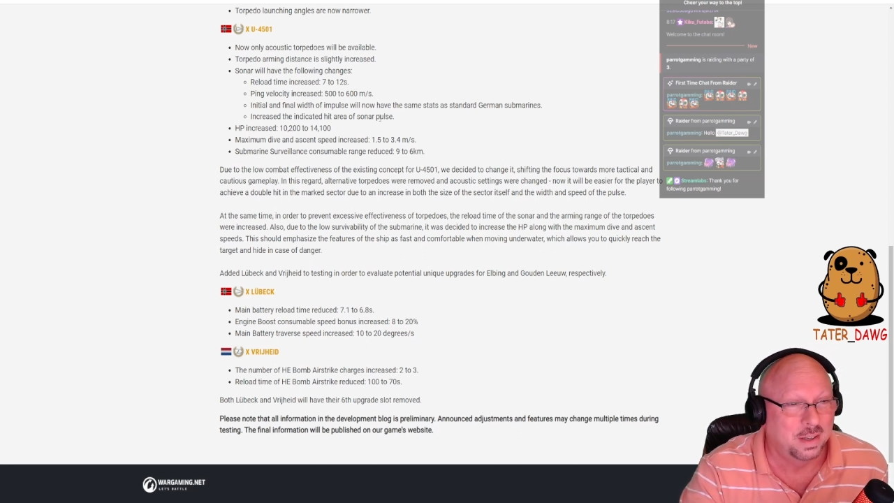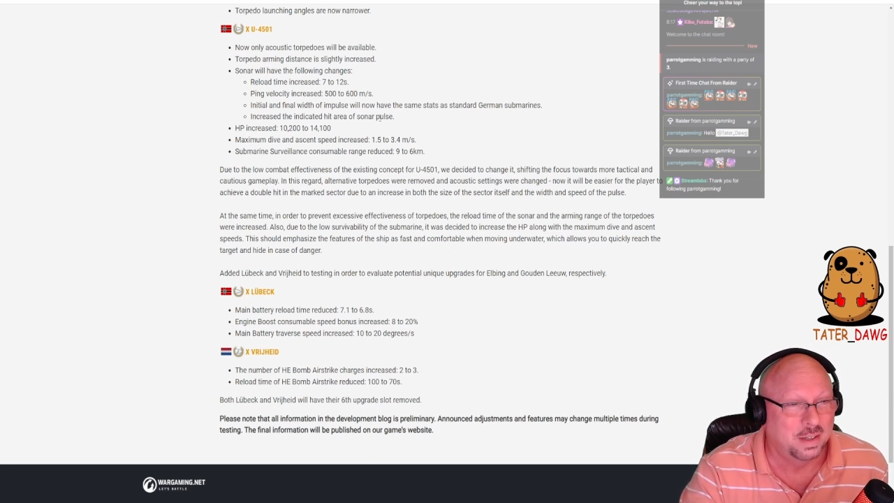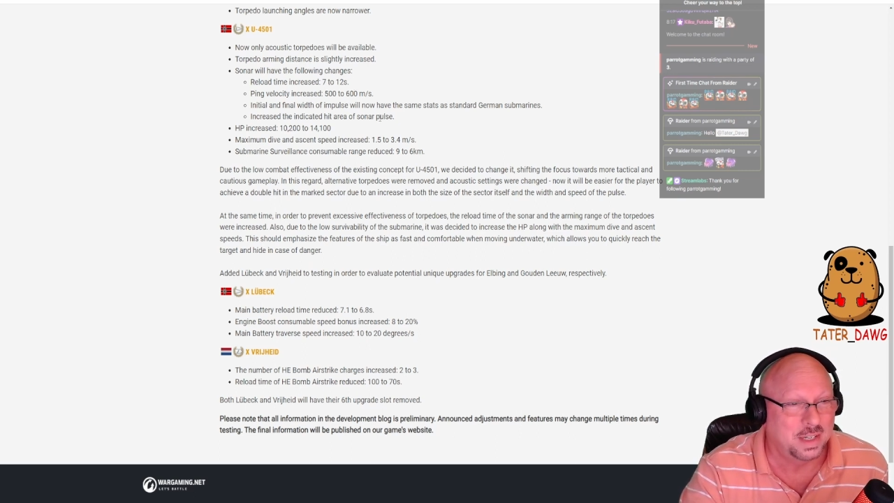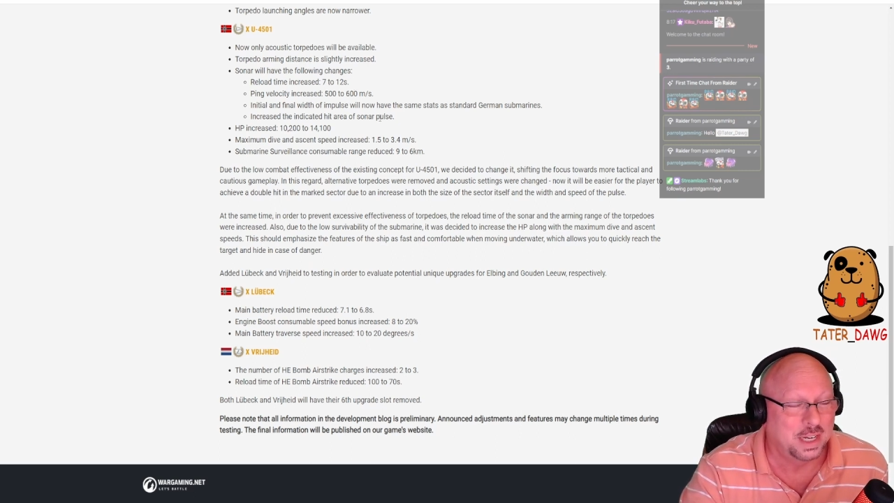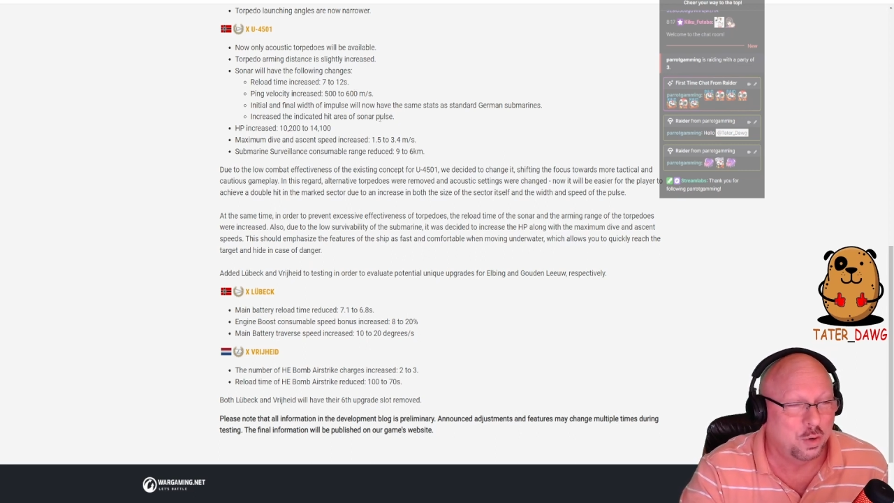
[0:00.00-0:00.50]
It's
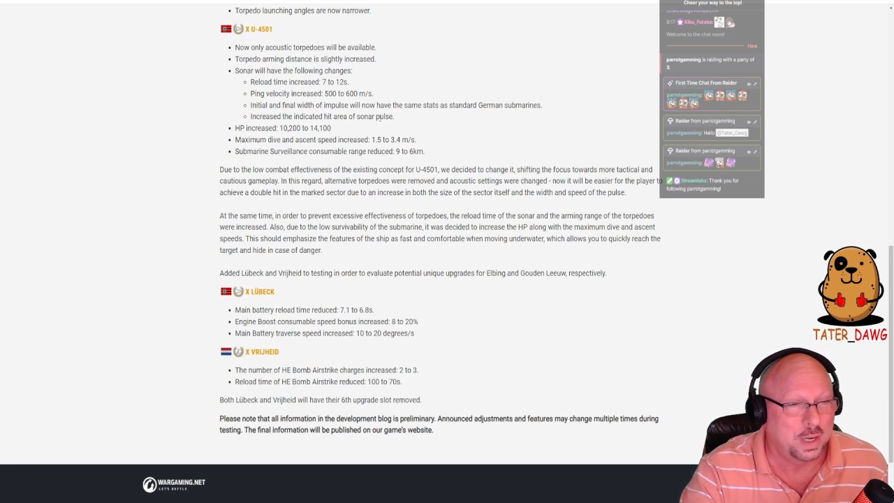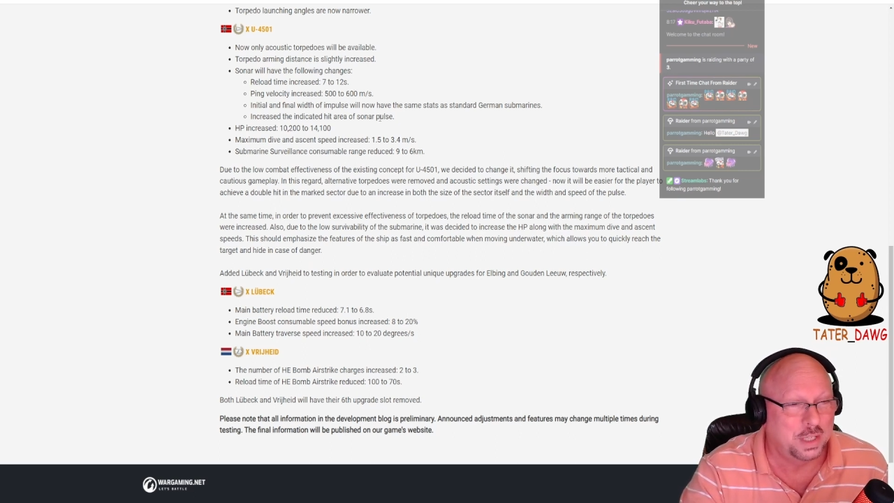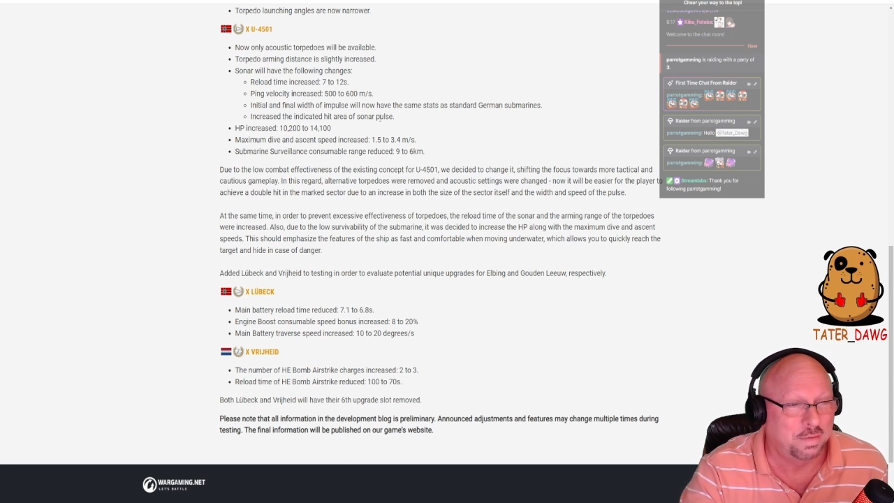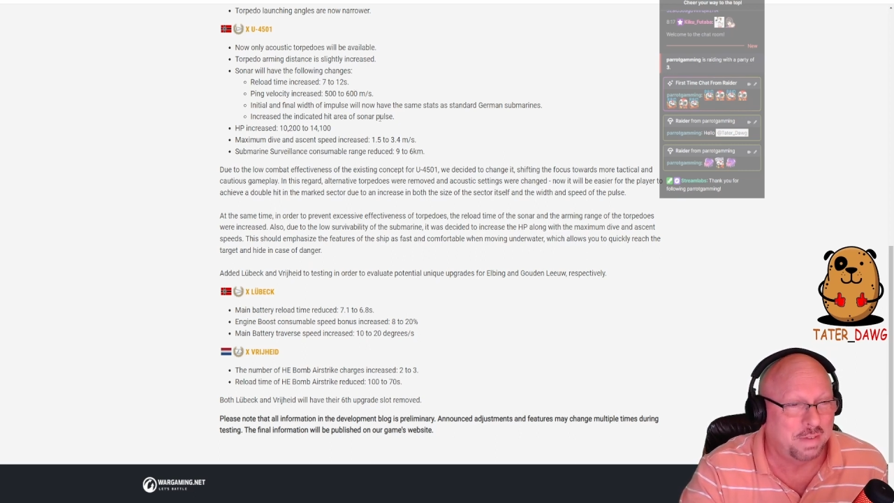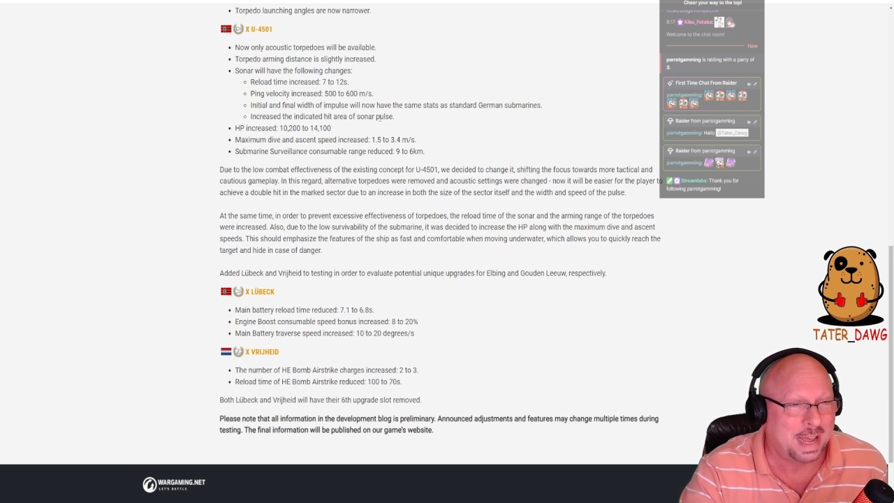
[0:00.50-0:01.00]
an increase
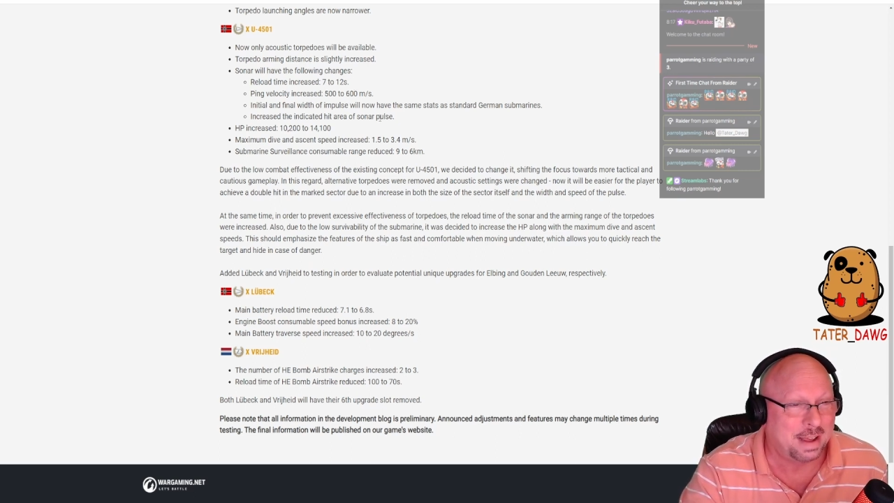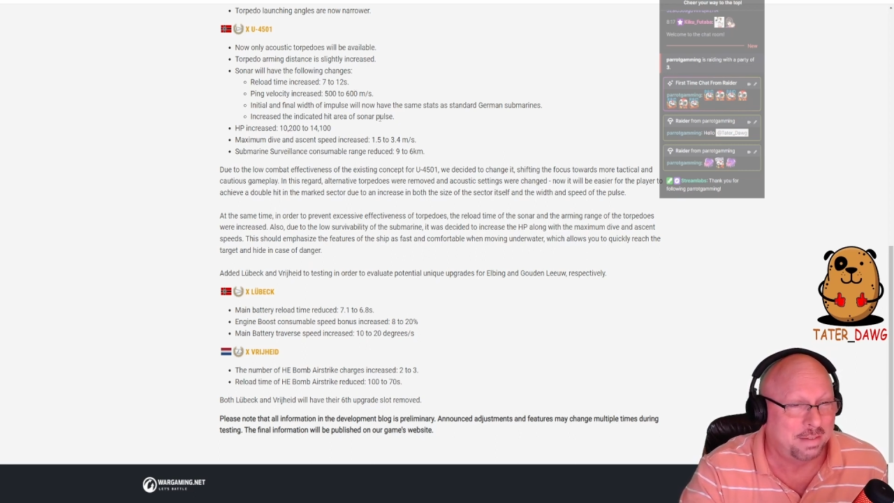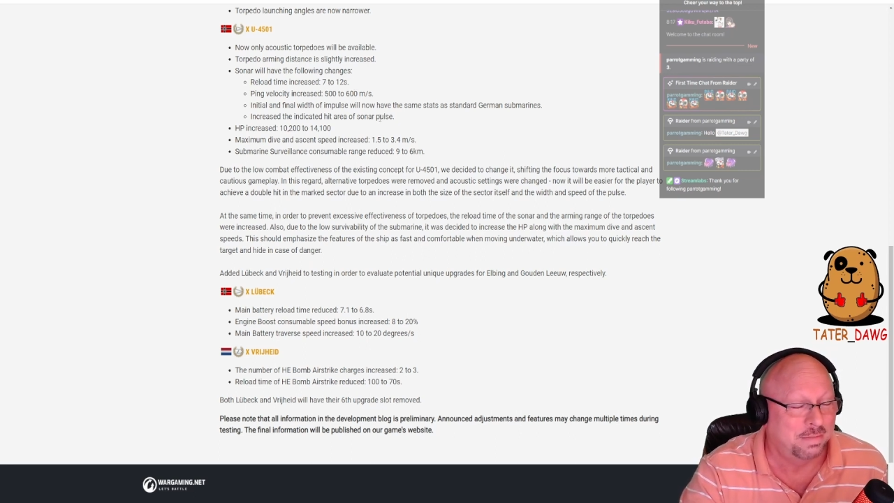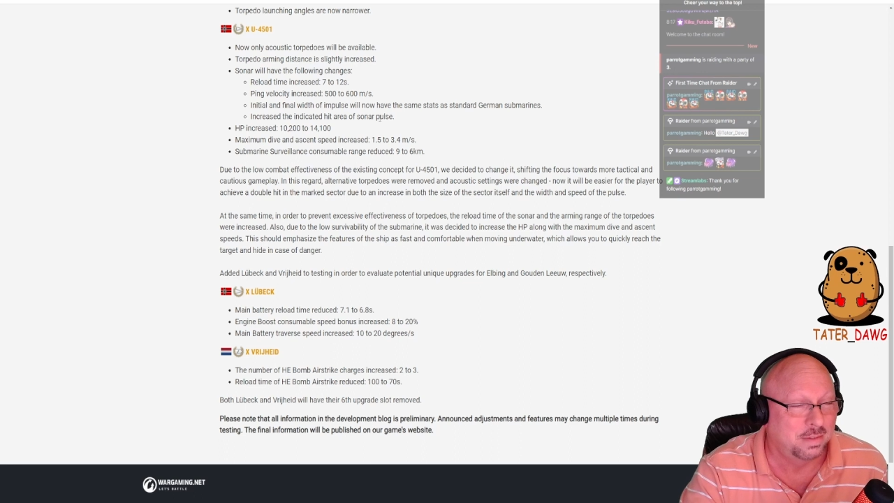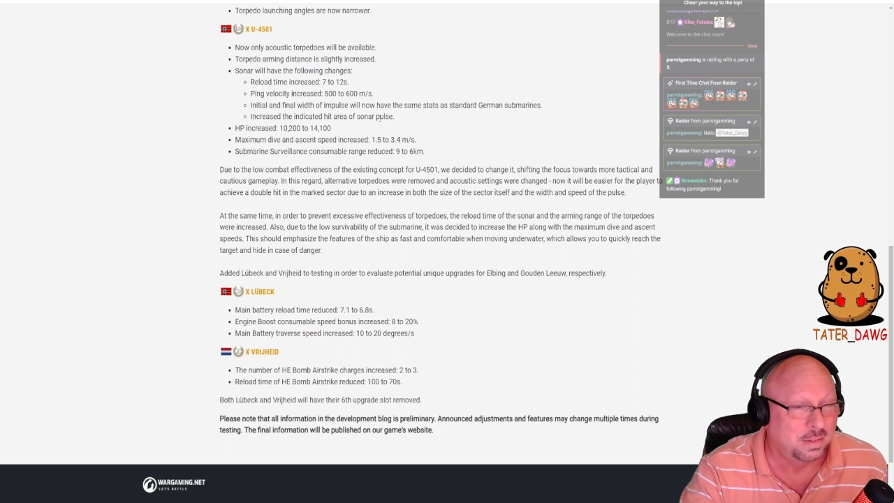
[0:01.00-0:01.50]
of 5